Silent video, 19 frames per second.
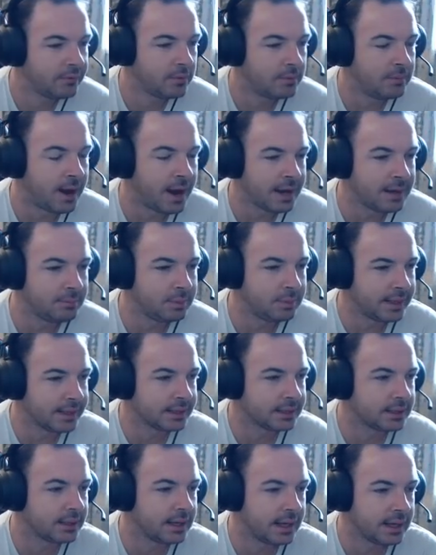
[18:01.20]
of a mind
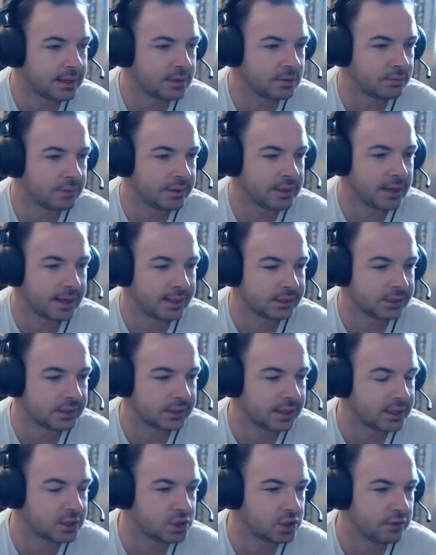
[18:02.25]
blank and realize
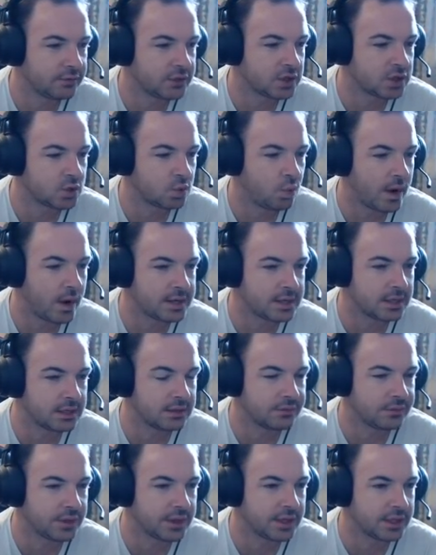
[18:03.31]
that I should have just waited
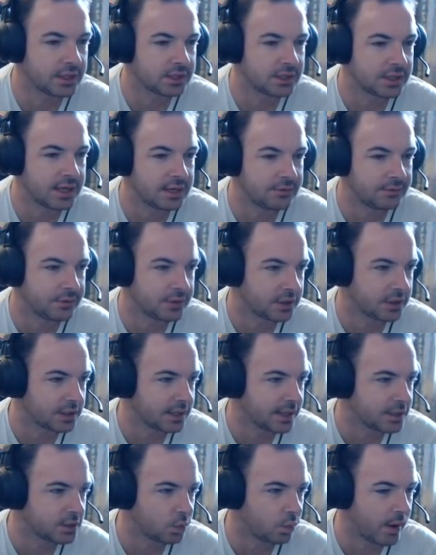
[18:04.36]
for the
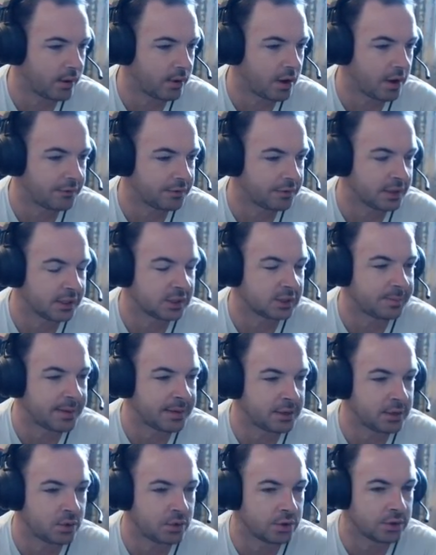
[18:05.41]
delay to wear off and then spin
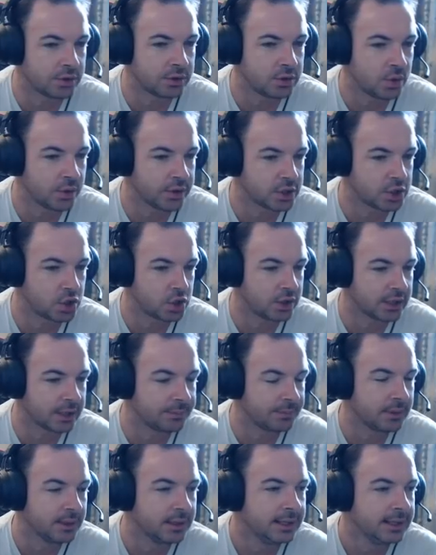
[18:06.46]
new order shooting
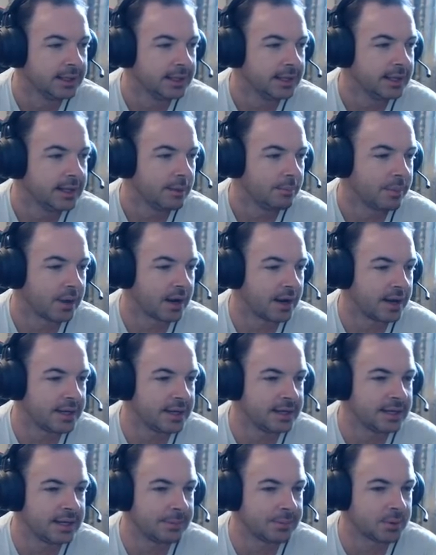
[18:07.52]
him. But I
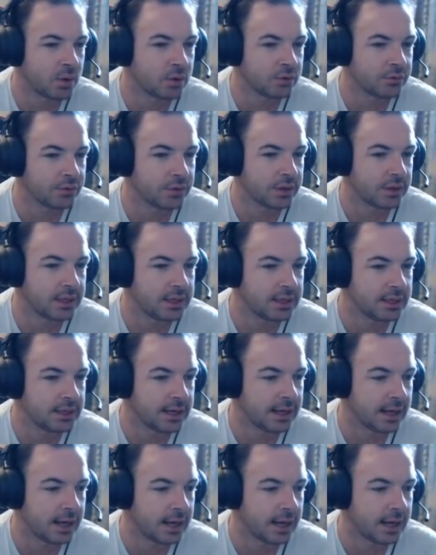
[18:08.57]
ended up going for the